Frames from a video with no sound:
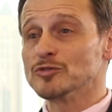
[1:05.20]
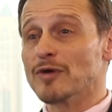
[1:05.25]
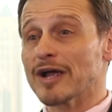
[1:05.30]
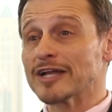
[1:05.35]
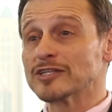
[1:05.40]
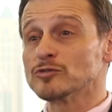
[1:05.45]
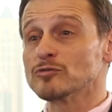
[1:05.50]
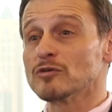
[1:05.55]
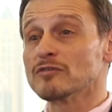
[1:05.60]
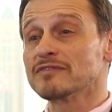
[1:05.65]

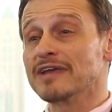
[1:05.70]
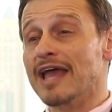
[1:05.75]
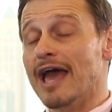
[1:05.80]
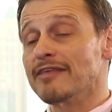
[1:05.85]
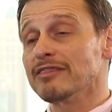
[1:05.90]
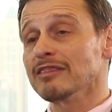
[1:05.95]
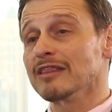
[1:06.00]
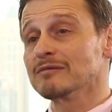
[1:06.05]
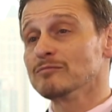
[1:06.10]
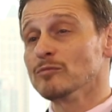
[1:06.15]
Director of
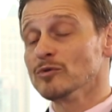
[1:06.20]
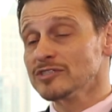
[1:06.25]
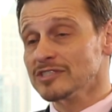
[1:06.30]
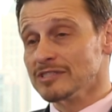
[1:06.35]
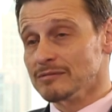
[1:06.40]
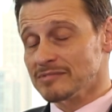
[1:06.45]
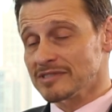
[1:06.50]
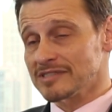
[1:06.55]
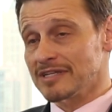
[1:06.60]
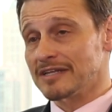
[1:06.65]
Catholic
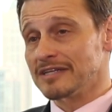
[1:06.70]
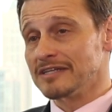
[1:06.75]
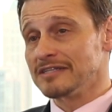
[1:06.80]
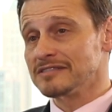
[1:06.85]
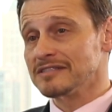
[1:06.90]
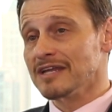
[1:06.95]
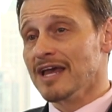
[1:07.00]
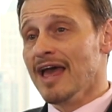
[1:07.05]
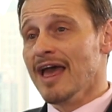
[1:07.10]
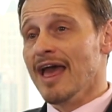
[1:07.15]
Muslim
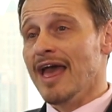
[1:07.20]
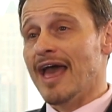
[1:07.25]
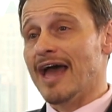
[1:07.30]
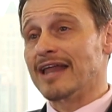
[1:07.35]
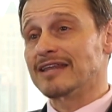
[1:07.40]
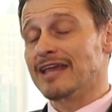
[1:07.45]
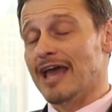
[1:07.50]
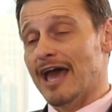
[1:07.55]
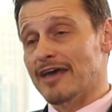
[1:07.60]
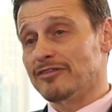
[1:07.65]
Studies
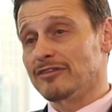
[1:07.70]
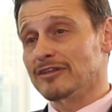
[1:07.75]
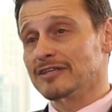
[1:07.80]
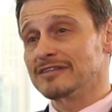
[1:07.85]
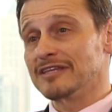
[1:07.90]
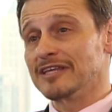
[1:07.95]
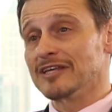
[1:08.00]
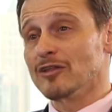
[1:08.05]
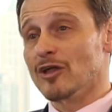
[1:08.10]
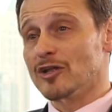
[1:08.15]
at
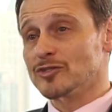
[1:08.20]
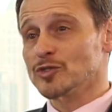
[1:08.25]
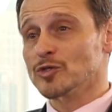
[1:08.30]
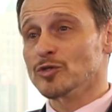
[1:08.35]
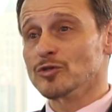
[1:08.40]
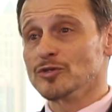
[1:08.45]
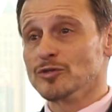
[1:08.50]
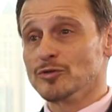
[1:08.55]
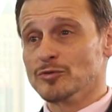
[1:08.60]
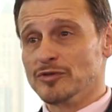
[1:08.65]
Catholic
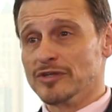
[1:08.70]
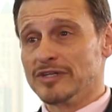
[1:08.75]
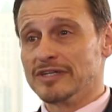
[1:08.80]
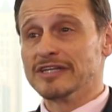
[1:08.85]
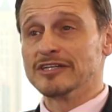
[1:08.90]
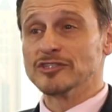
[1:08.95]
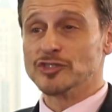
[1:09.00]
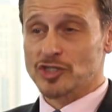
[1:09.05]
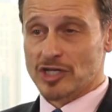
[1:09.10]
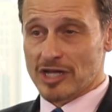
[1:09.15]
Theological Union in